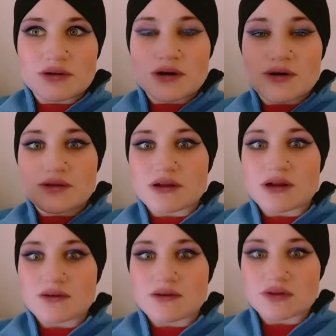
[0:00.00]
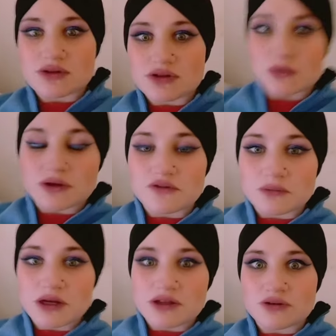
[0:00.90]
Oh, and then I have a story from
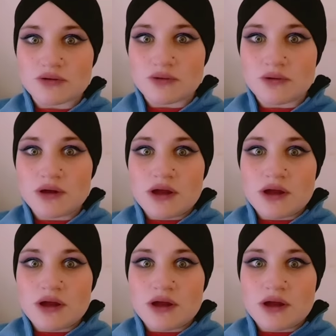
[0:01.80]
high school.